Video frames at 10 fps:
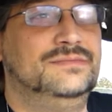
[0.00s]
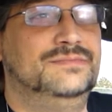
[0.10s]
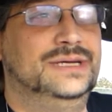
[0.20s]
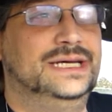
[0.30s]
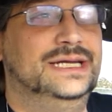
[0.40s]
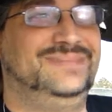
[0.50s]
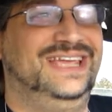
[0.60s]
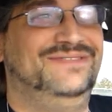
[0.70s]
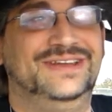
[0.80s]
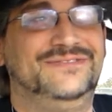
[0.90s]
But
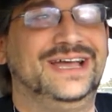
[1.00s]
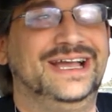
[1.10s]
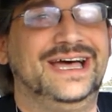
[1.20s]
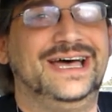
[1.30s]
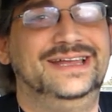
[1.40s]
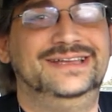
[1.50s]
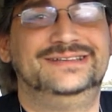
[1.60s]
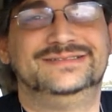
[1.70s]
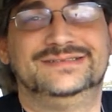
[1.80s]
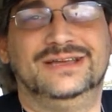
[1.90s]
even if I got it,
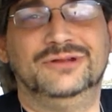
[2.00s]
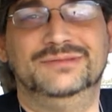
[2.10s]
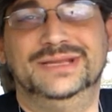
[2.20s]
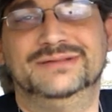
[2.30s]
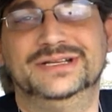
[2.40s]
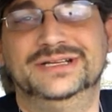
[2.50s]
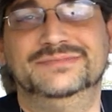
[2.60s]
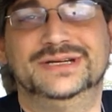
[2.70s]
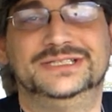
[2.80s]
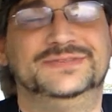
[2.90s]
I wouldn't be able to do
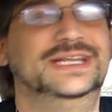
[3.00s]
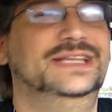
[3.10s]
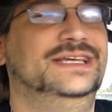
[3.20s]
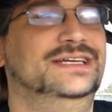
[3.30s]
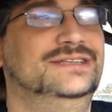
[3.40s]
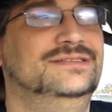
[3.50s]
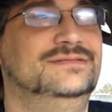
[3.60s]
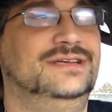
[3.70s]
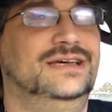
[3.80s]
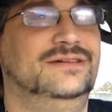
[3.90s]
much of anything
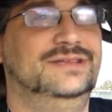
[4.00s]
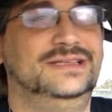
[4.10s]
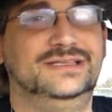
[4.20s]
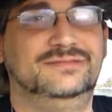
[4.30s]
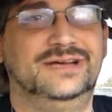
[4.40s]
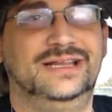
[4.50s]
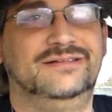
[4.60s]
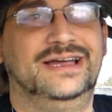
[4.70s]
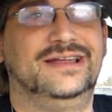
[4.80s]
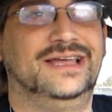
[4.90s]
uh, with the
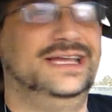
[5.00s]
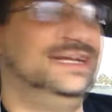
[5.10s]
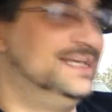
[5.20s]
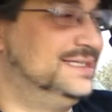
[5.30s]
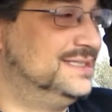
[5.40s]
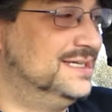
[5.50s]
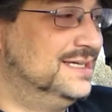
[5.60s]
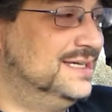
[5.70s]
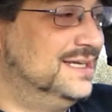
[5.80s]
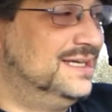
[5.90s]
weather out like it is.
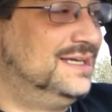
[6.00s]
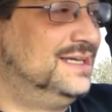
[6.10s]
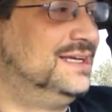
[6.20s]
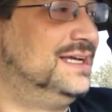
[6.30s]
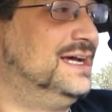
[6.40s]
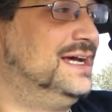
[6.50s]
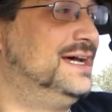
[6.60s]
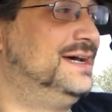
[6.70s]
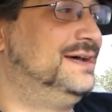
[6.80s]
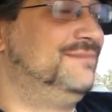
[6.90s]

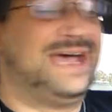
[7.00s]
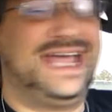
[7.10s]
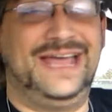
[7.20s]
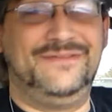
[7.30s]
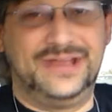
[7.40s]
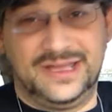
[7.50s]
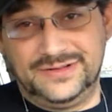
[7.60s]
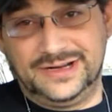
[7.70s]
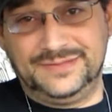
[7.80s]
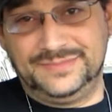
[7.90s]
Um, I have
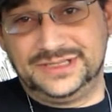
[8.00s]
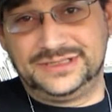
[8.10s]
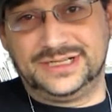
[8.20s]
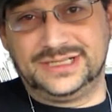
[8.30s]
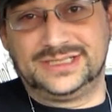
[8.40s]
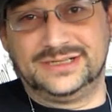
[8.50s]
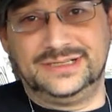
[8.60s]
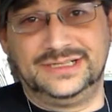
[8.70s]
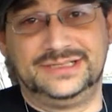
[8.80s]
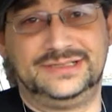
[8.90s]
covered up the truck so
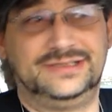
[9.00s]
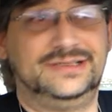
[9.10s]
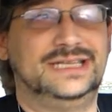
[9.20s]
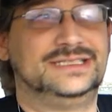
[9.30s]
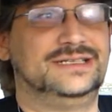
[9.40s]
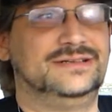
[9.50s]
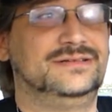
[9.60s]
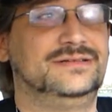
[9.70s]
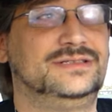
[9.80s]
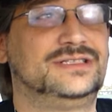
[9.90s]
it doesn't
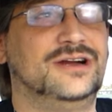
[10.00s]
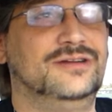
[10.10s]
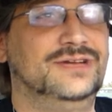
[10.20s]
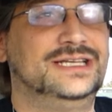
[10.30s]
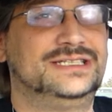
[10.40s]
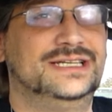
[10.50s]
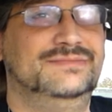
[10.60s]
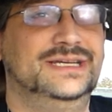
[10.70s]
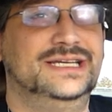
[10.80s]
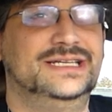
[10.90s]
start rusting
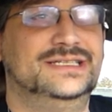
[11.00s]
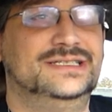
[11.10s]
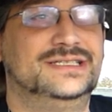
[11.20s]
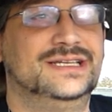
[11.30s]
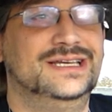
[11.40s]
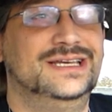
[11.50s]
because